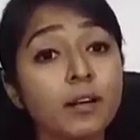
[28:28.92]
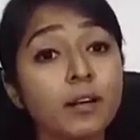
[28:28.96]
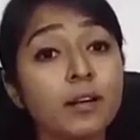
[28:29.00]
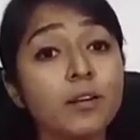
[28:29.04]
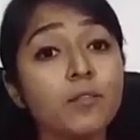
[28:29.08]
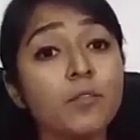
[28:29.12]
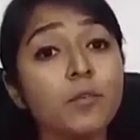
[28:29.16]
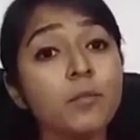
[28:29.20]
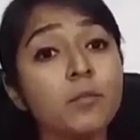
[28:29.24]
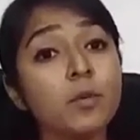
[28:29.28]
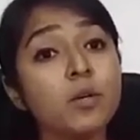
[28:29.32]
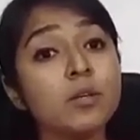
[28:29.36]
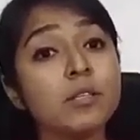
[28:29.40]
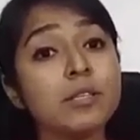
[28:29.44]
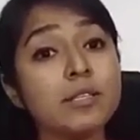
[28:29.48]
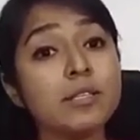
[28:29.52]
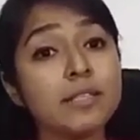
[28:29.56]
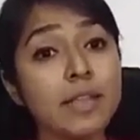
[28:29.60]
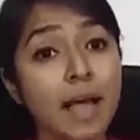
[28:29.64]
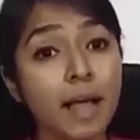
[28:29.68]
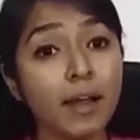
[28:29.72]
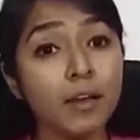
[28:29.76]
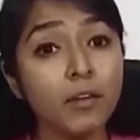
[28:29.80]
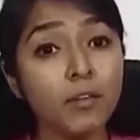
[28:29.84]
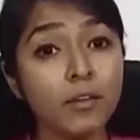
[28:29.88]
from your
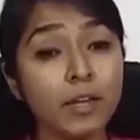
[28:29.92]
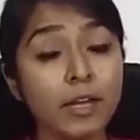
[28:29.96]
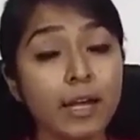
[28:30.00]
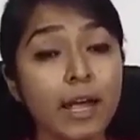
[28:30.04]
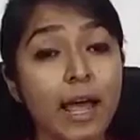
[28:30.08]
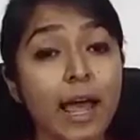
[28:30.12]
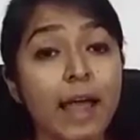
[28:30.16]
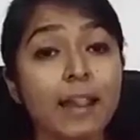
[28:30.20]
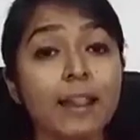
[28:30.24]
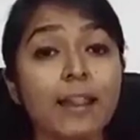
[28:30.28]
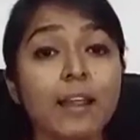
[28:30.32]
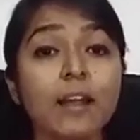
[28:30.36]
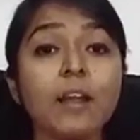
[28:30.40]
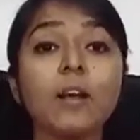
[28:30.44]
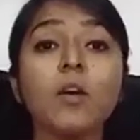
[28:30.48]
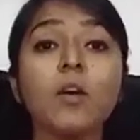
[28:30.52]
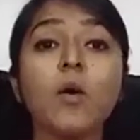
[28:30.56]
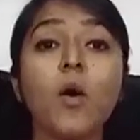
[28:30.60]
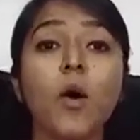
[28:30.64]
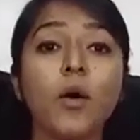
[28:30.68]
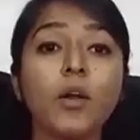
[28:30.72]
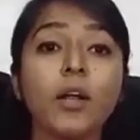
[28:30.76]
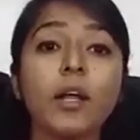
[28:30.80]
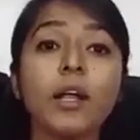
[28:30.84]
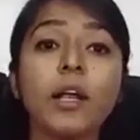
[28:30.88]
salary, and then
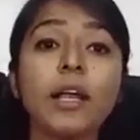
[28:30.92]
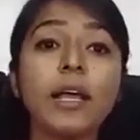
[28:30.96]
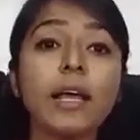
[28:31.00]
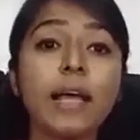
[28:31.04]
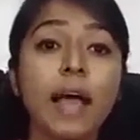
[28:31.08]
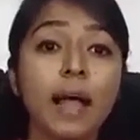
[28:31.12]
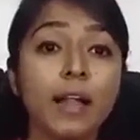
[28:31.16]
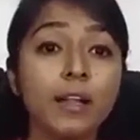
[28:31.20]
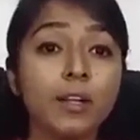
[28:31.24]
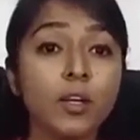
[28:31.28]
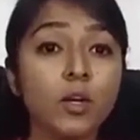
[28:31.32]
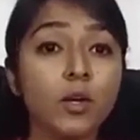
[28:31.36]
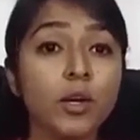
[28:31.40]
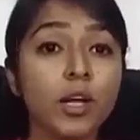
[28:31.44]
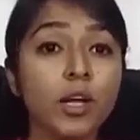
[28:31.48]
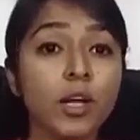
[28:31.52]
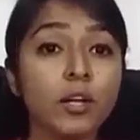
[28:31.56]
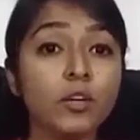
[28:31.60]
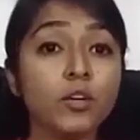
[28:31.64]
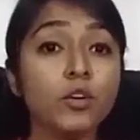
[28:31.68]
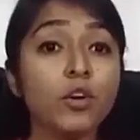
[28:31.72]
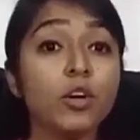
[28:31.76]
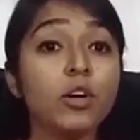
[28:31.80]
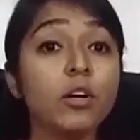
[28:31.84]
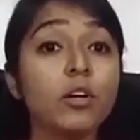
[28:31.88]
accordingly calculate
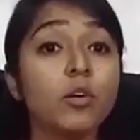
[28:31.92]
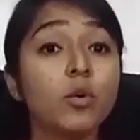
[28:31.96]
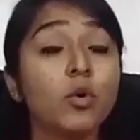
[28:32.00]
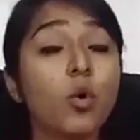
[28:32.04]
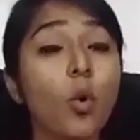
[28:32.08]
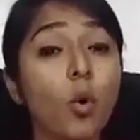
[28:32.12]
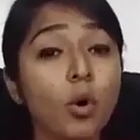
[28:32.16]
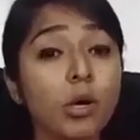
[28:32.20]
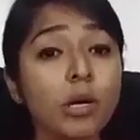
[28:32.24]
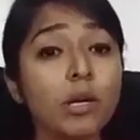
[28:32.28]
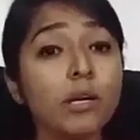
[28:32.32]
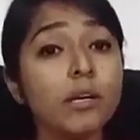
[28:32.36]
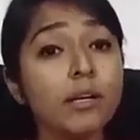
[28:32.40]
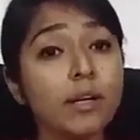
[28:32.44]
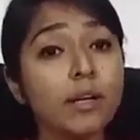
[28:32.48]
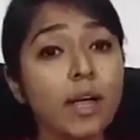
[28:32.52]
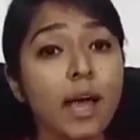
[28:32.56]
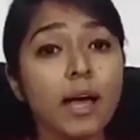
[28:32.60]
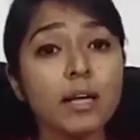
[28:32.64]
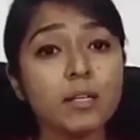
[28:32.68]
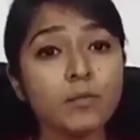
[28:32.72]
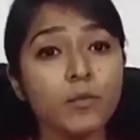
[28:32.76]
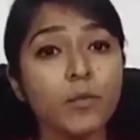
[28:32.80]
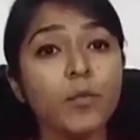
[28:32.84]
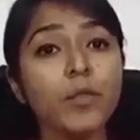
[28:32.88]
your total
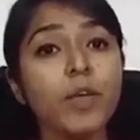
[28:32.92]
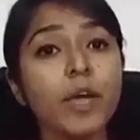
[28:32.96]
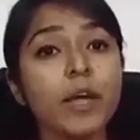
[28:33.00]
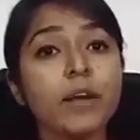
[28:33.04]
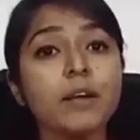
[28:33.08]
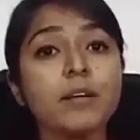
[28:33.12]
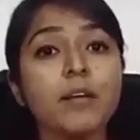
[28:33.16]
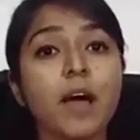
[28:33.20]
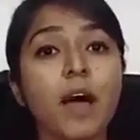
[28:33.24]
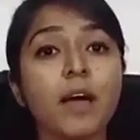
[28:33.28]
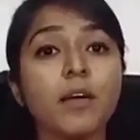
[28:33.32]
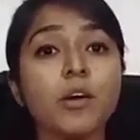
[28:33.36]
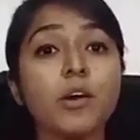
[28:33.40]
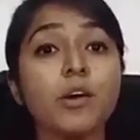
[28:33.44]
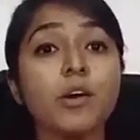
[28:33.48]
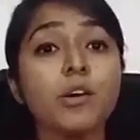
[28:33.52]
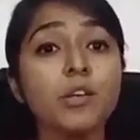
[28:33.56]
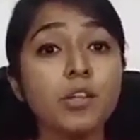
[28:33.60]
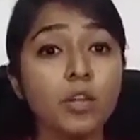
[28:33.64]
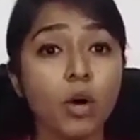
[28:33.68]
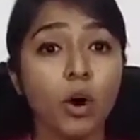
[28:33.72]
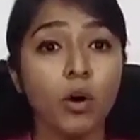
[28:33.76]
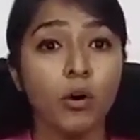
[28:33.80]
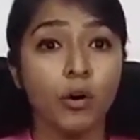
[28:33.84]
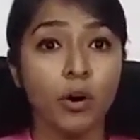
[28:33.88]
tax for the entire
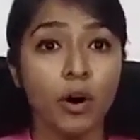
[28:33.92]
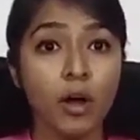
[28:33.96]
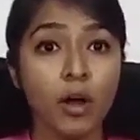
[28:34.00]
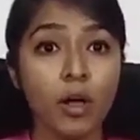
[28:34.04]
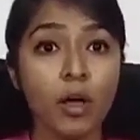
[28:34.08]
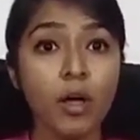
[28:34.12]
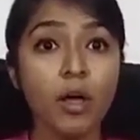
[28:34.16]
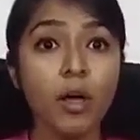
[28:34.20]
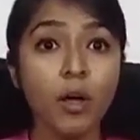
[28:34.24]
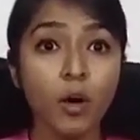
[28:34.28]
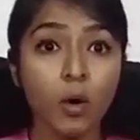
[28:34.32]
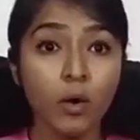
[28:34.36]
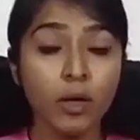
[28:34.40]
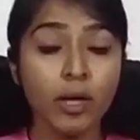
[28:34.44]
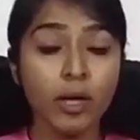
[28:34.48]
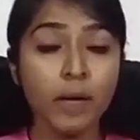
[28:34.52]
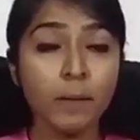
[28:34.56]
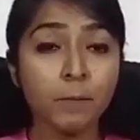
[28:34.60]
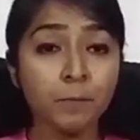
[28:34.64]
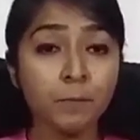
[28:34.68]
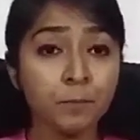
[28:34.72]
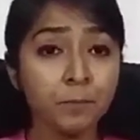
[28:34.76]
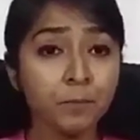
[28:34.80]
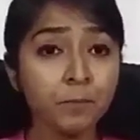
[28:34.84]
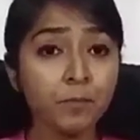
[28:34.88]
year.
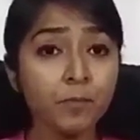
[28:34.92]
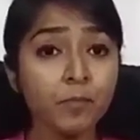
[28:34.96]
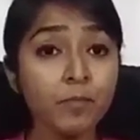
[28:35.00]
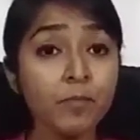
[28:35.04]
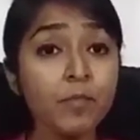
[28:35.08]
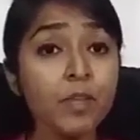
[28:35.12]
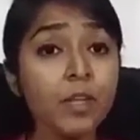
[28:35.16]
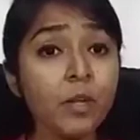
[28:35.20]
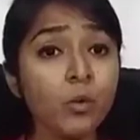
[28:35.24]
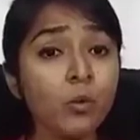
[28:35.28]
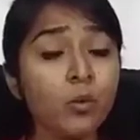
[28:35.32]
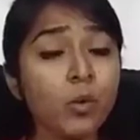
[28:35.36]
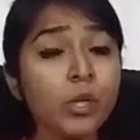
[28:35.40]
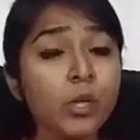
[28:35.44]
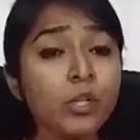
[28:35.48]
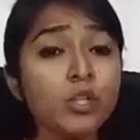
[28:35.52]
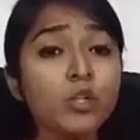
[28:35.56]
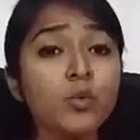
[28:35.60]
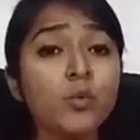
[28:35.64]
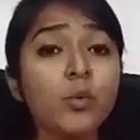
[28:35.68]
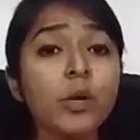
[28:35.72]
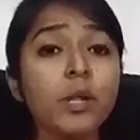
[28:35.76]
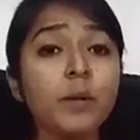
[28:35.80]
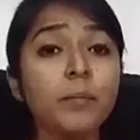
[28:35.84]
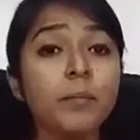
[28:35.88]
Okay, which
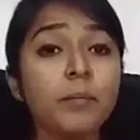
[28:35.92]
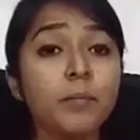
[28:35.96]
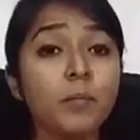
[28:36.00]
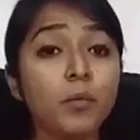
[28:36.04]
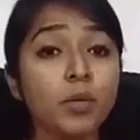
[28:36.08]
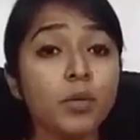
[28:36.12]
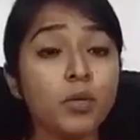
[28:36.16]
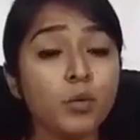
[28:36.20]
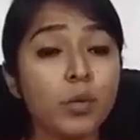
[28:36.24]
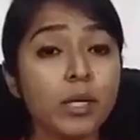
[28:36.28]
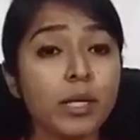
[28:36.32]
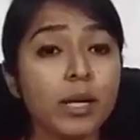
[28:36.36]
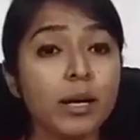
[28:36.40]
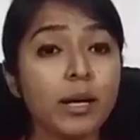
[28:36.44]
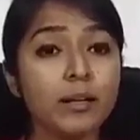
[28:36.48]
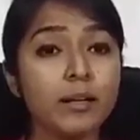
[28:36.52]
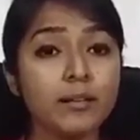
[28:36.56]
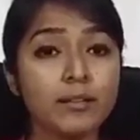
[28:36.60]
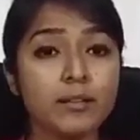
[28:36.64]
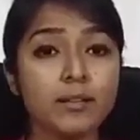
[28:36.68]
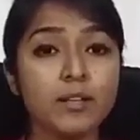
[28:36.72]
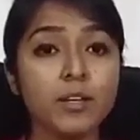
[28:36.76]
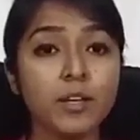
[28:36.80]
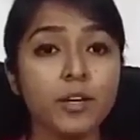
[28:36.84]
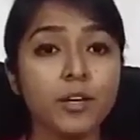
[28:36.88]
will
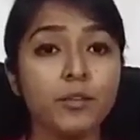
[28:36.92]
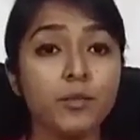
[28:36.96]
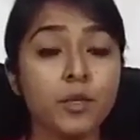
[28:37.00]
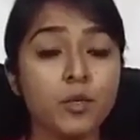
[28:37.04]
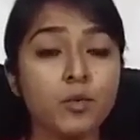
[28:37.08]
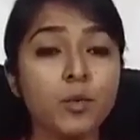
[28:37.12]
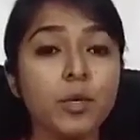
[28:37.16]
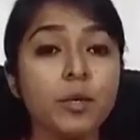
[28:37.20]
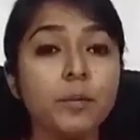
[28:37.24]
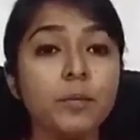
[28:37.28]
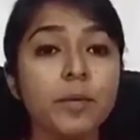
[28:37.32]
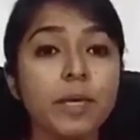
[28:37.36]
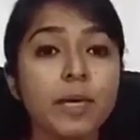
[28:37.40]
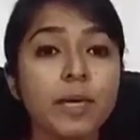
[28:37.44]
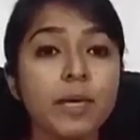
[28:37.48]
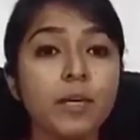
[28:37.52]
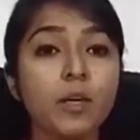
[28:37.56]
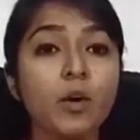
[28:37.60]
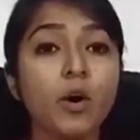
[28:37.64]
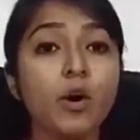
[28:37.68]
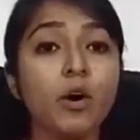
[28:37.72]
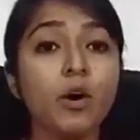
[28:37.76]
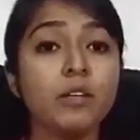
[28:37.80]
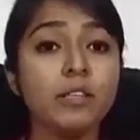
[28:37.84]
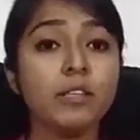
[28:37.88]
be
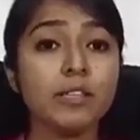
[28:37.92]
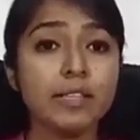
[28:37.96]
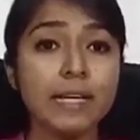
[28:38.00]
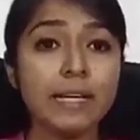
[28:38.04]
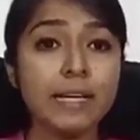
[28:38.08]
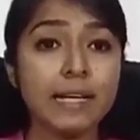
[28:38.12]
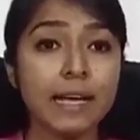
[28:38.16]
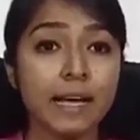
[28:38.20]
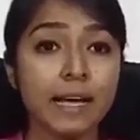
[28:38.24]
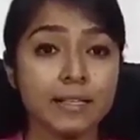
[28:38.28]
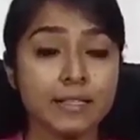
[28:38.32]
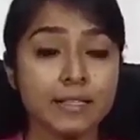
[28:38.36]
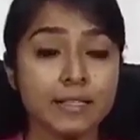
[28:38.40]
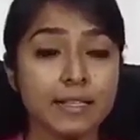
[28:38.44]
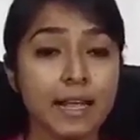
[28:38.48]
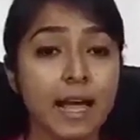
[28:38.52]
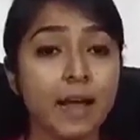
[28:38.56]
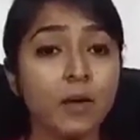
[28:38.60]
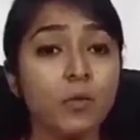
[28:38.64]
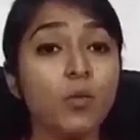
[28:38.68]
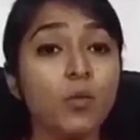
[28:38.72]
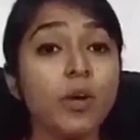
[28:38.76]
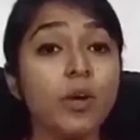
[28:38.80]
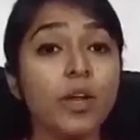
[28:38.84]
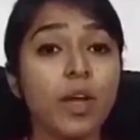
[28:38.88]
your TDS,
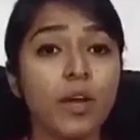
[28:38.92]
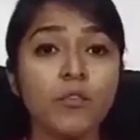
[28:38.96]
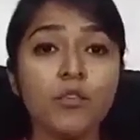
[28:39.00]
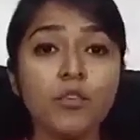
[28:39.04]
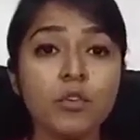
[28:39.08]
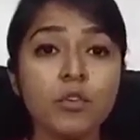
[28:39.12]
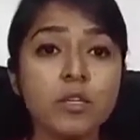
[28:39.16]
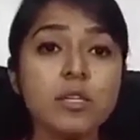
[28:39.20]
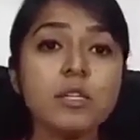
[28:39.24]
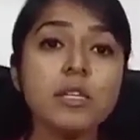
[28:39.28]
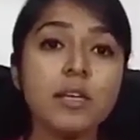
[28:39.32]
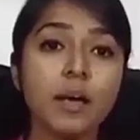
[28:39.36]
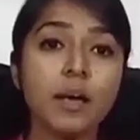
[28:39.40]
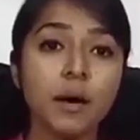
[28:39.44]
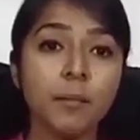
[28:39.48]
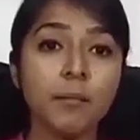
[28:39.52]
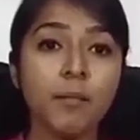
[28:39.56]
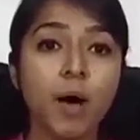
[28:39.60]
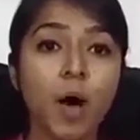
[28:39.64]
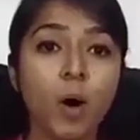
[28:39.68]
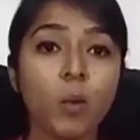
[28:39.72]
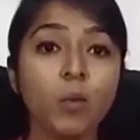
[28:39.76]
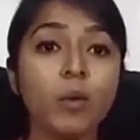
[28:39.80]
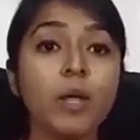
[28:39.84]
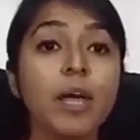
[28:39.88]
and whatever is the
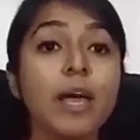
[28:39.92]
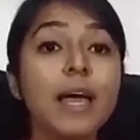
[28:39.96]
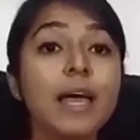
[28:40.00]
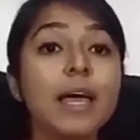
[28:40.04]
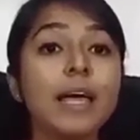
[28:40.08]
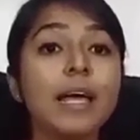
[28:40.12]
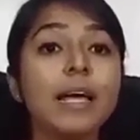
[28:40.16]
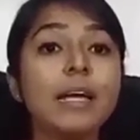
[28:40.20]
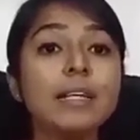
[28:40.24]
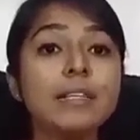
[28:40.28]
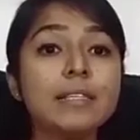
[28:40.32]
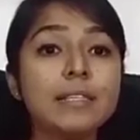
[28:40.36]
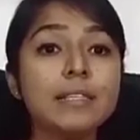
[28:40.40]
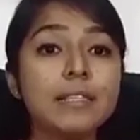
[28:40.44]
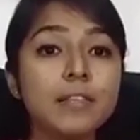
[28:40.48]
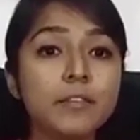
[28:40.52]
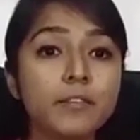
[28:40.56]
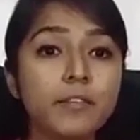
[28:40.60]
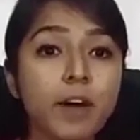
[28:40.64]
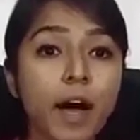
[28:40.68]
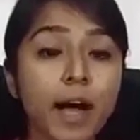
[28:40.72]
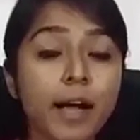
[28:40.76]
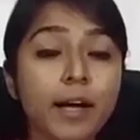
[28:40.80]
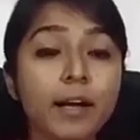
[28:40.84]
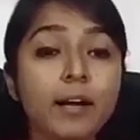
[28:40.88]
amount is
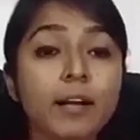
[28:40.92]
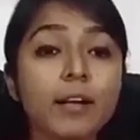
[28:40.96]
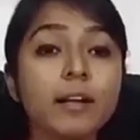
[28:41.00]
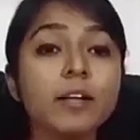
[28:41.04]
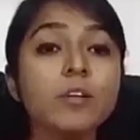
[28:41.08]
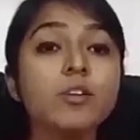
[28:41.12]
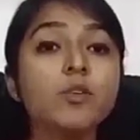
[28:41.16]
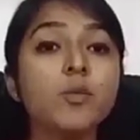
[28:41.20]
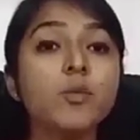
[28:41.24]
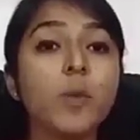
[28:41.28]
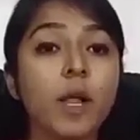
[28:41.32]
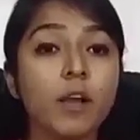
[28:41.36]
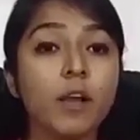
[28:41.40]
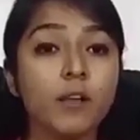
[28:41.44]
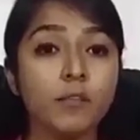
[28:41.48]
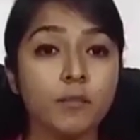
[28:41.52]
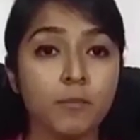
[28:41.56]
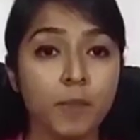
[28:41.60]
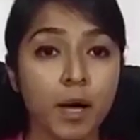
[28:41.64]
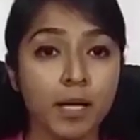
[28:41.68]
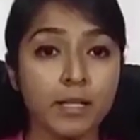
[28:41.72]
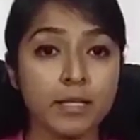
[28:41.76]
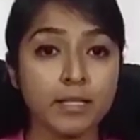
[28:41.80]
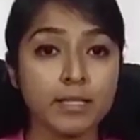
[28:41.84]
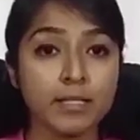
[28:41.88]
divided in 12
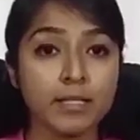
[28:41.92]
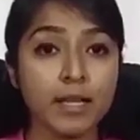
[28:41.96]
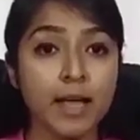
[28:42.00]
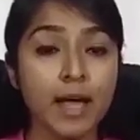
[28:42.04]
months.